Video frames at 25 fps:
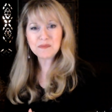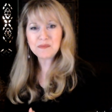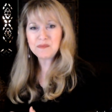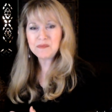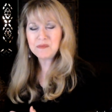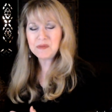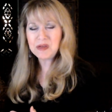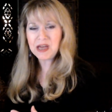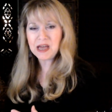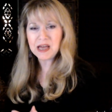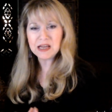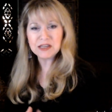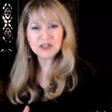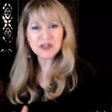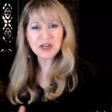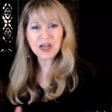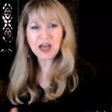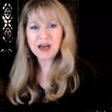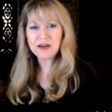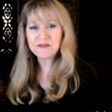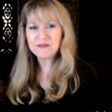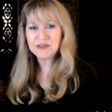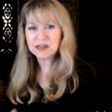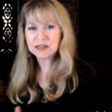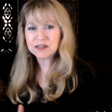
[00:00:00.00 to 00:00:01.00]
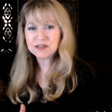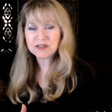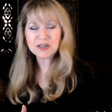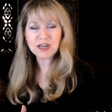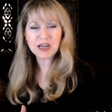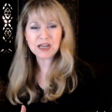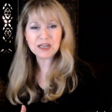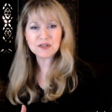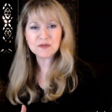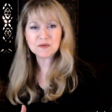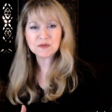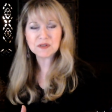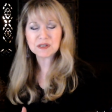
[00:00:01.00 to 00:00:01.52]
as you have an
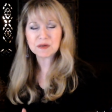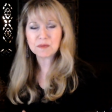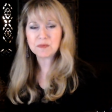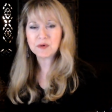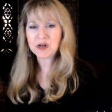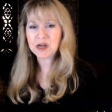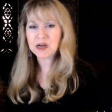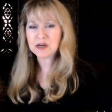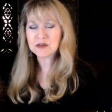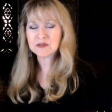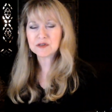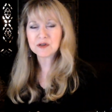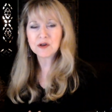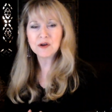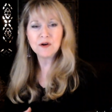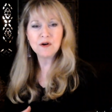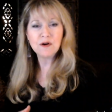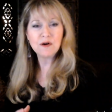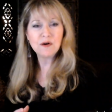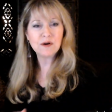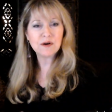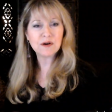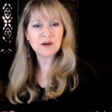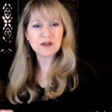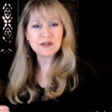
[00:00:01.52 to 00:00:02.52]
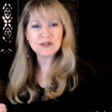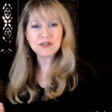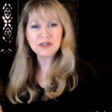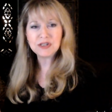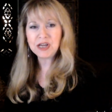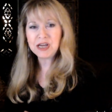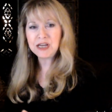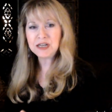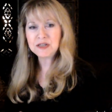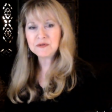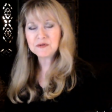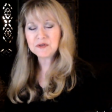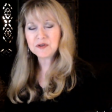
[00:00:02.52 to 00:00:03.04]
exchange with someone else or an
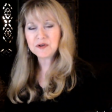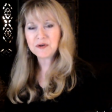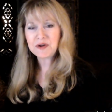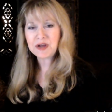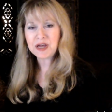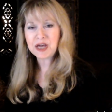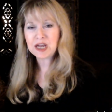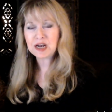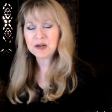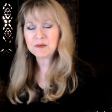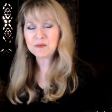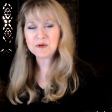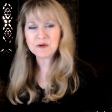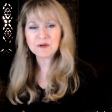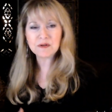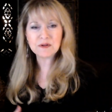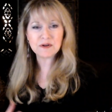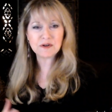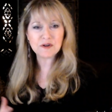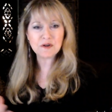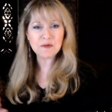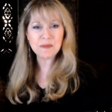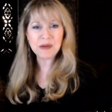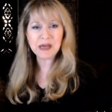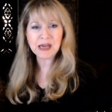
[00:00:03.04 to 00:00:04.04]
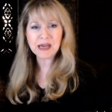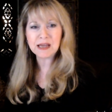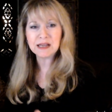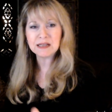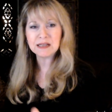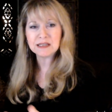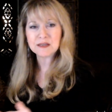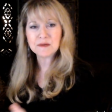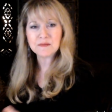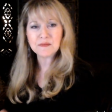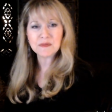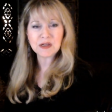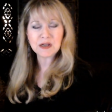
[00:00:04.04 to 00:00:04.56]
exchange with your animal or you're making
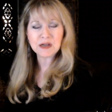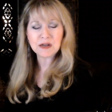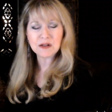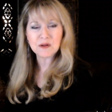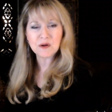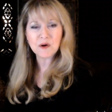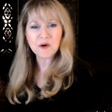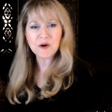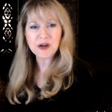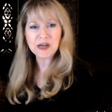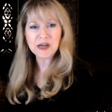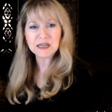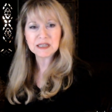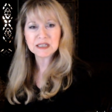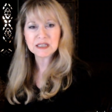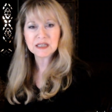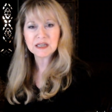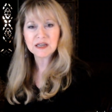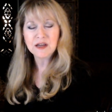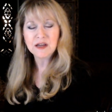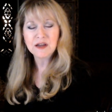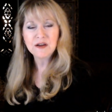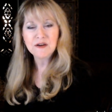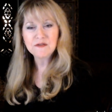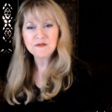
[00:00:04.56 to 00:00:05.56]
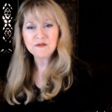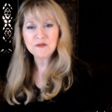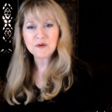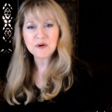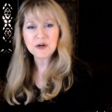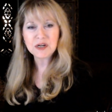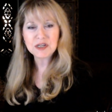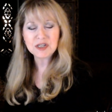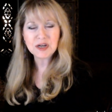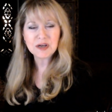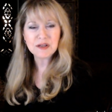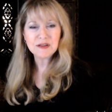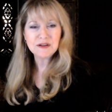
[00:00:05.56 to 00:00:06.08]
something glorious for
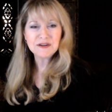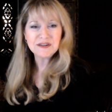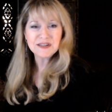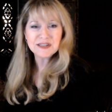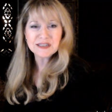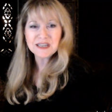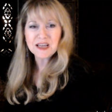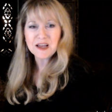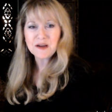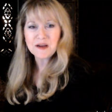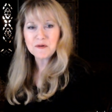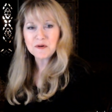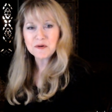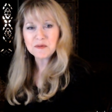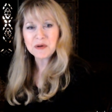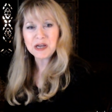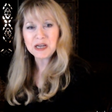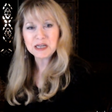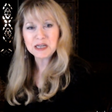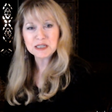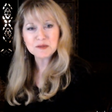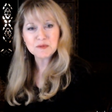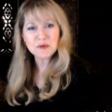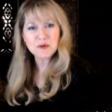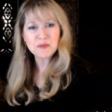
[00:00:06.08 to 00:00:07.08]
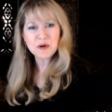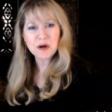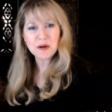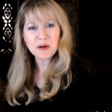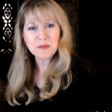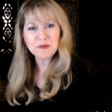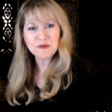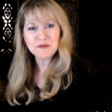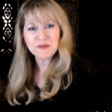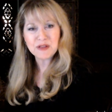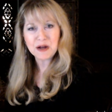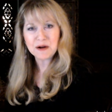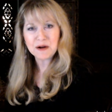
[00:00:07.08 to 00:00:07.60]
each other, just like when my husband brought me
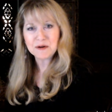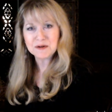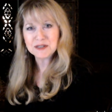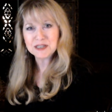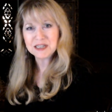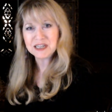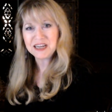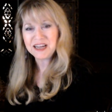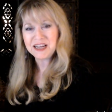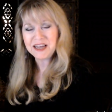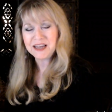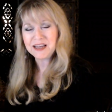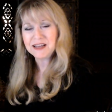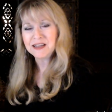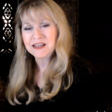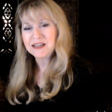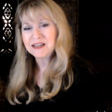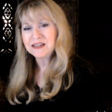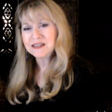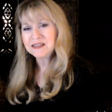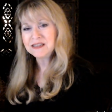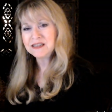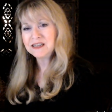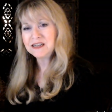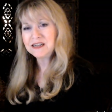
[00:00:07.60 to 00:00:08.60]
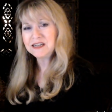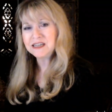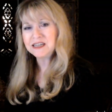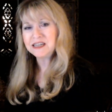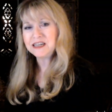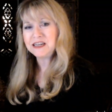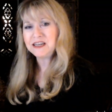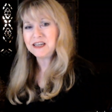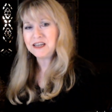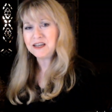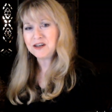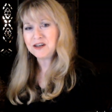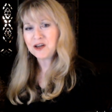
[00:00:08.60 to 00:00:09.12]
flowers today. Little
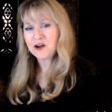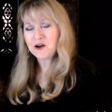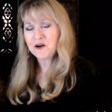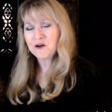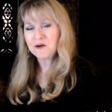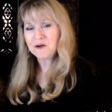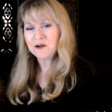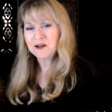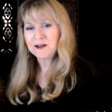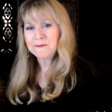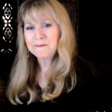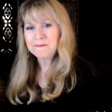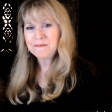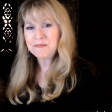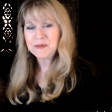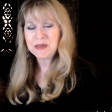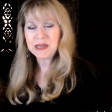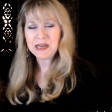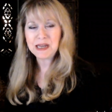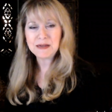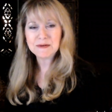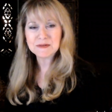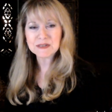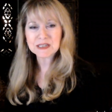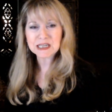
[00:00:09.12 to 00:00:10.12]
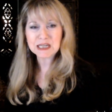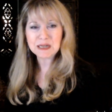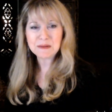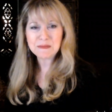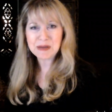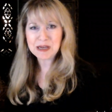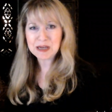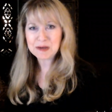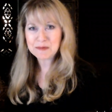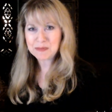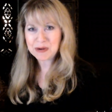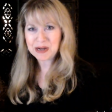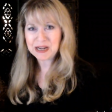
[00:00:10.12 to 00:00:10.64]
did he know that he was going to
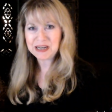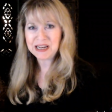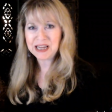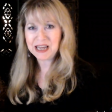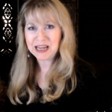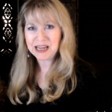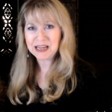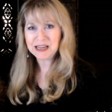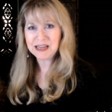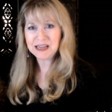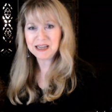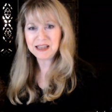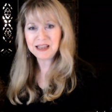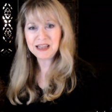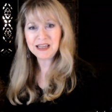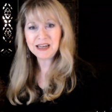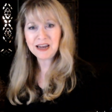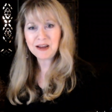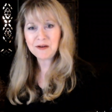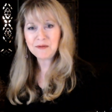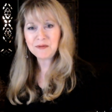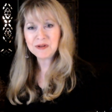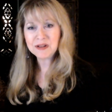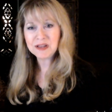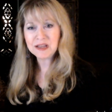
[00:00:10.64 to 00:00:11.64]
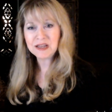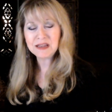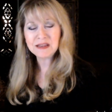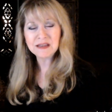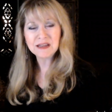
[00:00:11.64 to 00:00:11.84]
make my day. And then I really